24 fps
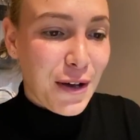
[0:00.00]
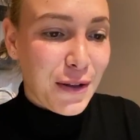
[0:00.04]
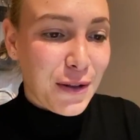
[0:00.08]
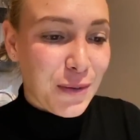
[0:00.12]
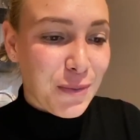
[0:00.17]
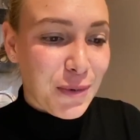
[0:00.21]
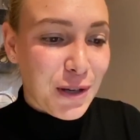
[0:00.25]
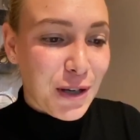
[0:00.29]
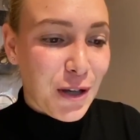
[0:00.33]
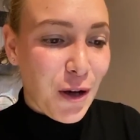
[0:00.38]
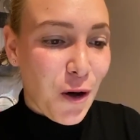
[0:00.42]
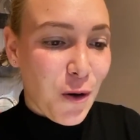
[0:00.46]
to
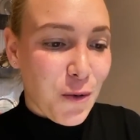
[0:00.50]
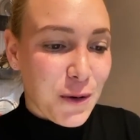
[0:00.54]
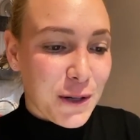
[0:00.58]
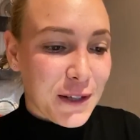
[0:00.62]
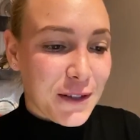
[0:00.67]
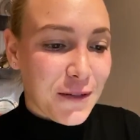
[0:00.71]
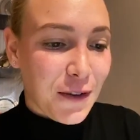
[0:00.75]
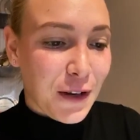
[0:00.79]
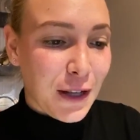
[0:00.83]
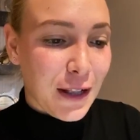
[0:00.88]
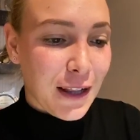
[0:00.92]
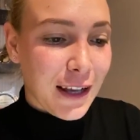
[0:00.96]
me, it
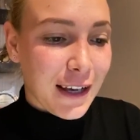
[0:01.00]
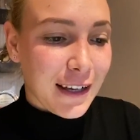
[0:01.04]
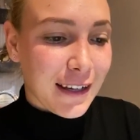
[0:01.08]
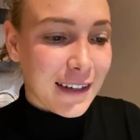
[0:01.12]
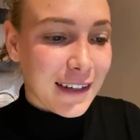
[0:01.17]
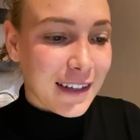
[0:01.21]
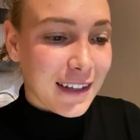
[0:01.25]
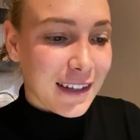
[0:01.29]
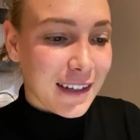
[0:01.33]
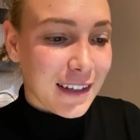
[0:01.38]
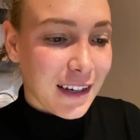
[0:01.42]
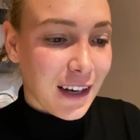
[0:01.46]
always felt
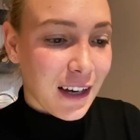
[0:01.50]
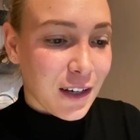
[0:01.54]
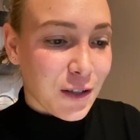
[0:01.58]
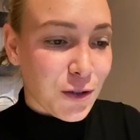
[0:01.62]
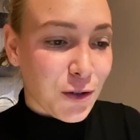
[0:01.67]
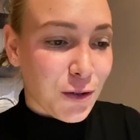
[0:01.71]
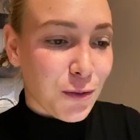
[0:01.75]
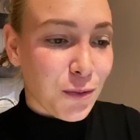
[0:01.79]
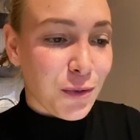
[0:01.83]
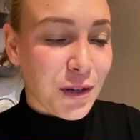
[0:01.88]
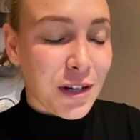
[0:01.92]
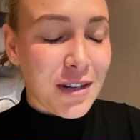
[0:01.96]
like I
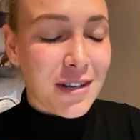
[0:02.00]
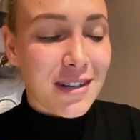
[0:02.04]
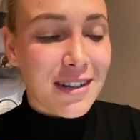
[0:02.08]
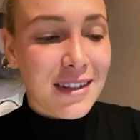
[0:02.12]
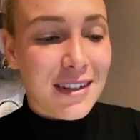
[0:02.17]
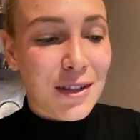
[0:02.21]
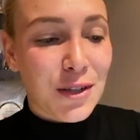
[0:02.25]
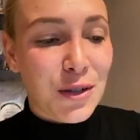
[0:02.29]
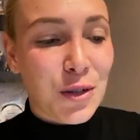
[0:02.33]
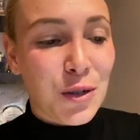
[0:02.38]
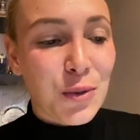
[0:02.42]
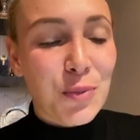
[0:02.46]
should win
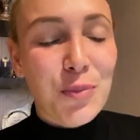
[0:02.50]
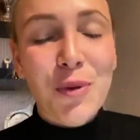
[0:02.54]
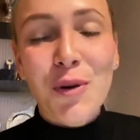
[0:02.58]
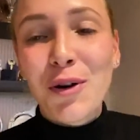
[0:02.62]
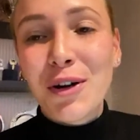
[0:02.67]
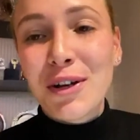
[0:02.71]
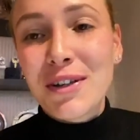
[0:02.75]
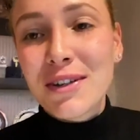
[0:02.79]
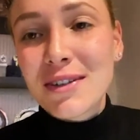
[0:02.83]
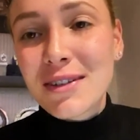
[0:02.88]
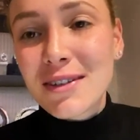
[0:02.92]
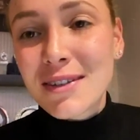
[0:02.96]
2
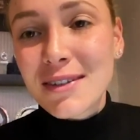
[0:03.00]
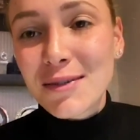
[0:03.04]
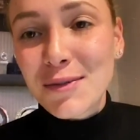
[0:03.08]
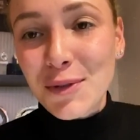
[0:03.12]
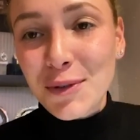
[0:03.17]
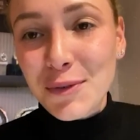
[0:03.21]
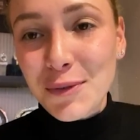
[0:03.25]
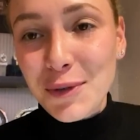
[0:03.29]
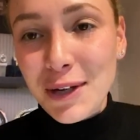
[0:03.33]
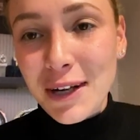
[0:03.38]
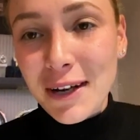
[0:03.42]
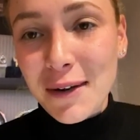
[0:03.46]
points
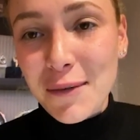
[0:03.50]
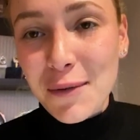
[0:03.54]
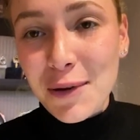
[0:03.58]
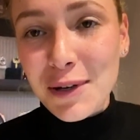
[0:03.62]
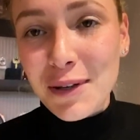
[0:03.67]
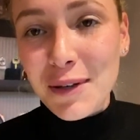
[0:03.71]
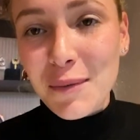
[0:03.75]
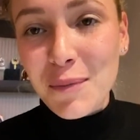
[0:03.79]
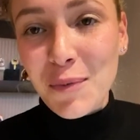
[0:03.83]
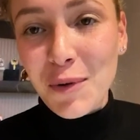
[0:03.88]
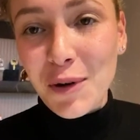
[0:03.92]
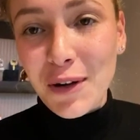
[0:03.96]
for when I
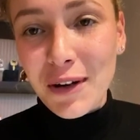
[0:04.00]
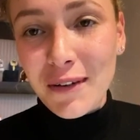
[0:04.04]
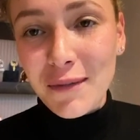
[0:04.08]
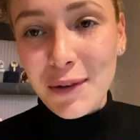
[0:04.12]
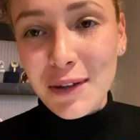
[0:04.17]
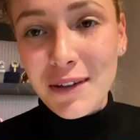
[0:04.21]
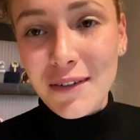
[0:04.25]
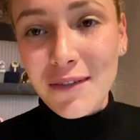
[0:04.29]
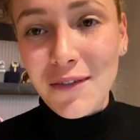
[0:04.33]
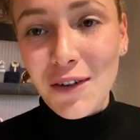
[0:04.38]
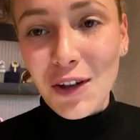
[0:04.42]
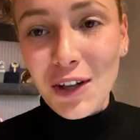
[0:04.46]
won the point
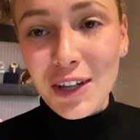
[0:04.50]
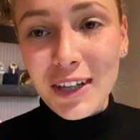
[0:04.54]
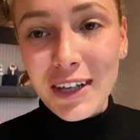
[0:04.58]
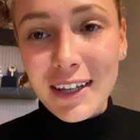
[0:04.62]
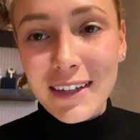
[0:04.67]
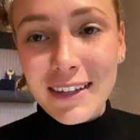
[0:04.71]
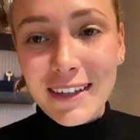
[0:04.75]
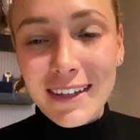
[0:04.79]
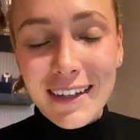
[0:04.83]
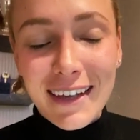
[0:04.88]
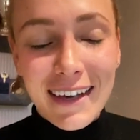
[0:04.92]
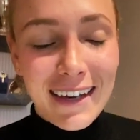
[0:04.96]
with the volley at
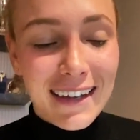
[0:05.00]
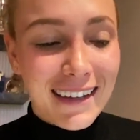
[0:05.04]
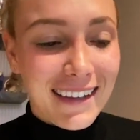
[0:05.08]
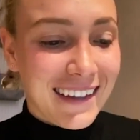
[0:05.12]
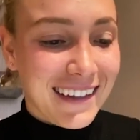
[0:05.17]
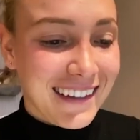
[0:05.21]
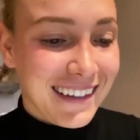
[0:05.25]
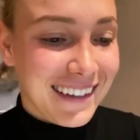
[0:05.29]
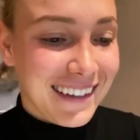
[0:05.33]
the net.